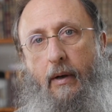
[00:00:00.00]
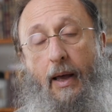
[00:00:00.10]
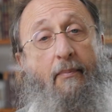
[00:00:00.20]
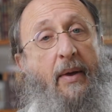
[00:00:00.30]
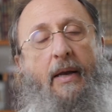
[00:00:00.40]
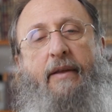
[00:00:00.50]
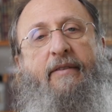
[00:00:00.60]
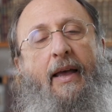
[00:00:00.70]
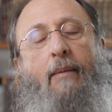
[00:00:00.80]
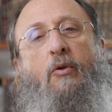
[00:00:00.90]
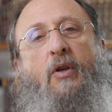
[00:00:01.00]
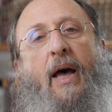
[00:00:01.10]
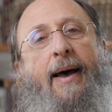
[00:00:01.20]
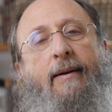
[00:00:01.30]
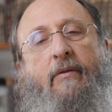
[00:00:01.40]
And man is able
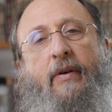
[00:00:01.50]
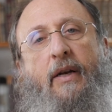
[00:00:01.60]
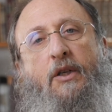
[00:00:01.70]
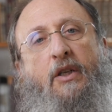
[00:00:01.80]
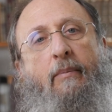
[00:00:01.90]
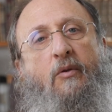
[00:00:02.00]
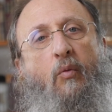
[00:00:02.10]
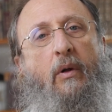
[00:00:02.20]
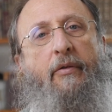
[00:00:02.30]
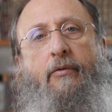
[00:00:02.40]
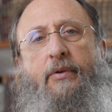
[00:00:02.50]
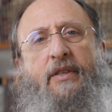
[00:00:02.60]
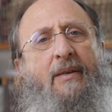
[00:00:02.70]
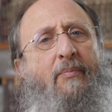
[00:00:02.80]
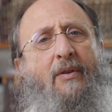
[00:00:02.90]
to activate Hashem's will through
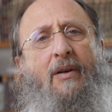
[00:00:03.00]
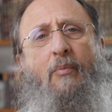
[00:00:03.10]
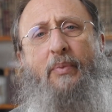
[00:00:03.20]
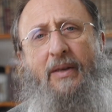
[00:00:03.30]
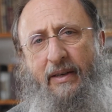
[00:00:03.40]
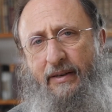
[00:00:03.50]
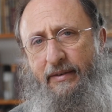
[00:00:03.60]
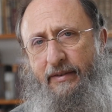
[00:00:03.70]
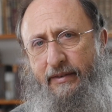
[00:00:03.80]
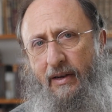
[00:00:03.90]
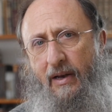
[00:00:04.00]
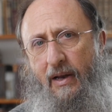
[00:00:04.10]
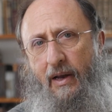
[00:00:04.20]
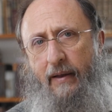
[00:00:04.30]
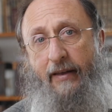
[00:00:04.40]
simple obedience.
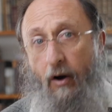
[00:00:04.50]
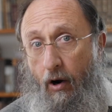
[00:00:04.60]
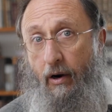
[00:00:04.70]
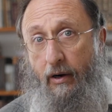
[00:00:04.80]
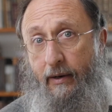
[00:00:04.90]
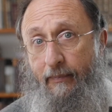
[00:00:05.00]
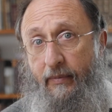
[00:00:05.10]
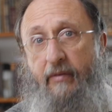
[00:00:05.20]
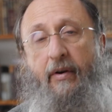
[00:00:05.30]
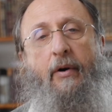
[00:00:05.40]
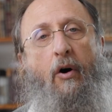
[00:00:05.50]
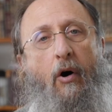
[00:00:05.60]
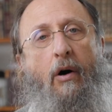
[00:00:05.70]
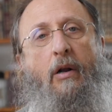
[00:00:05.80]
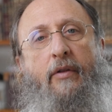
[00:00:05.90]
And the ark, the very
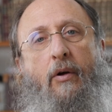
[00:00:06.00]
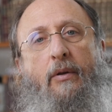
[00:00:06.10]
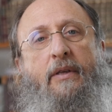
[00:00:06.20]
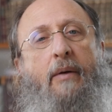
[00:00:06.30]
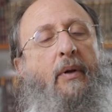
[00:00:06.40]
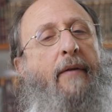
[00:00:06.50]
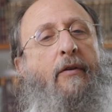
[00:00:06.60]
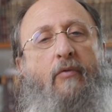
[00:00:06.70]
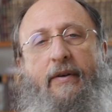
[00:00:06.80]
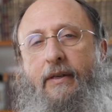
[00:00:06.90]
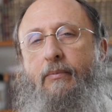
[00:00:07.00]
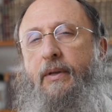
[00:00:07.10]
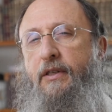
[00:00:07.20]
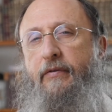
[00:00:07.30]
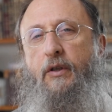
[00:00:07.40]
heart of the Holy Temple and the resting
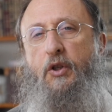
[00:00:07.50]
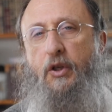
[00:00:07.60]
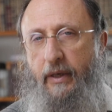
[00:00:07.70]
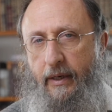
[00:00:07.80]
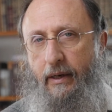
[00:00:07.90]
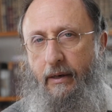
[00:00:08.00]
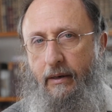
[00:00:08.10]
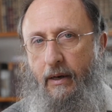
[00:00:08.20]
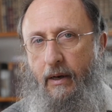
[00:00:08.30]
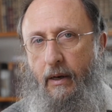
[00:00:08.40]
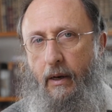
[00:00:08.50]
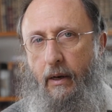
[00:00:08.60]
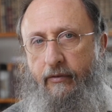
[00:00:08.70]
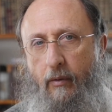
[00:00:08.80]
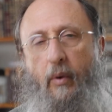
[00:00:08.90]
place of the Shekhinah,
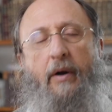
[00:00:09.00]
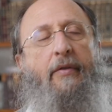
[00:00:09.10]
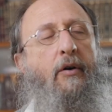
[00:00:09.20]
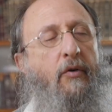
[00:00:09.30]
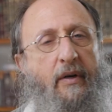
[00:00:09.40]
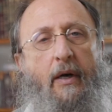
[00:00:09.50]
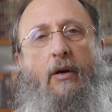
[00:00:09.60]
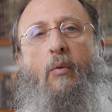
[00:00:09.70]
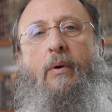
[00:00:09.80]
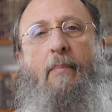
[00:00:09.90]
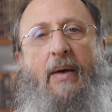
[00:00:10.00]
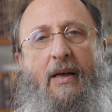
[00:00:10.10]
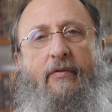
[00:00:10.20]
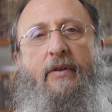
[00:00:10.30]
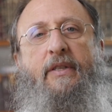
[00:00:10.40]
from where the Creator would
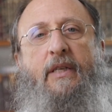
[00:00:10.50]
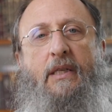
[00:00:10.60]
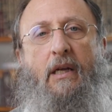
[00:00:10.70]
manifest His